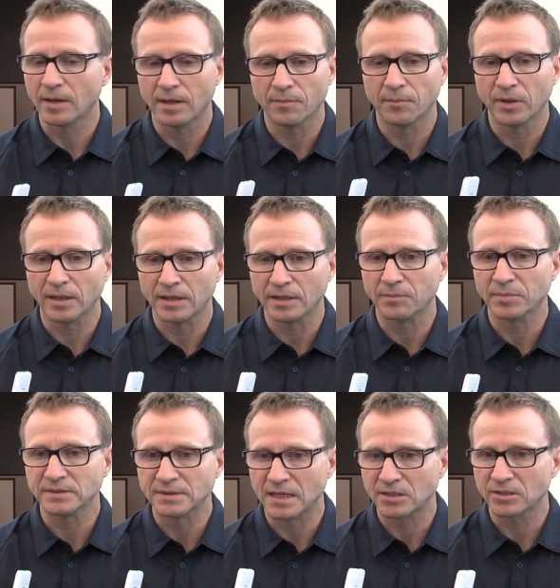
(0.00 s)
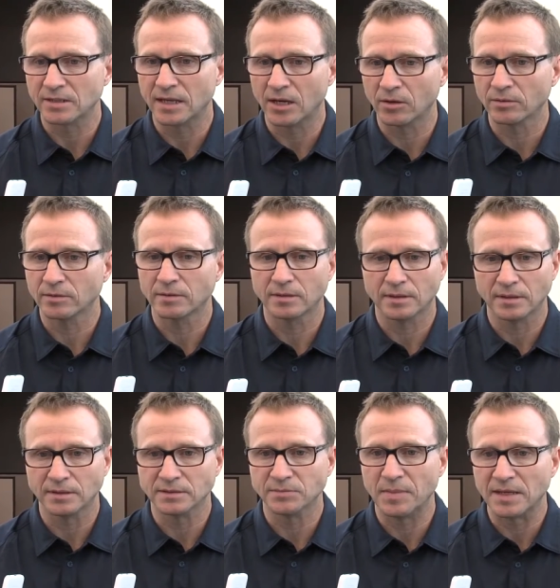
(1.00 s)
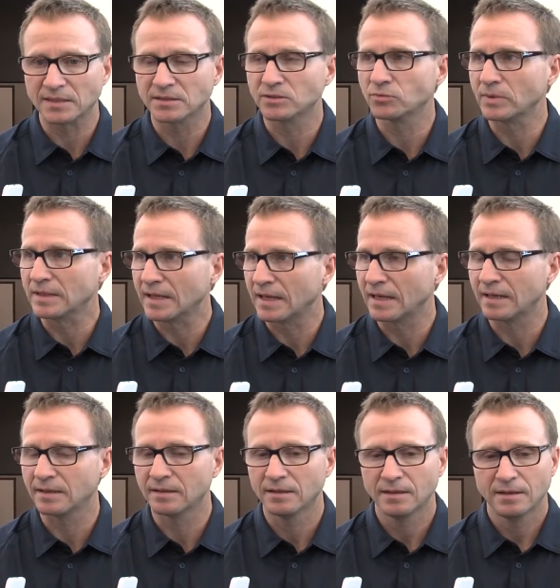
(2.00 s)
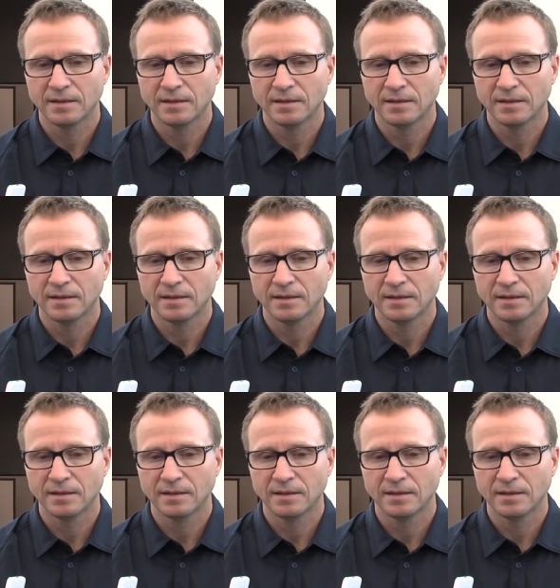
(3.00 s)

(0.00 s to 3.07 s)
and playing the possession out uh, as best as we can.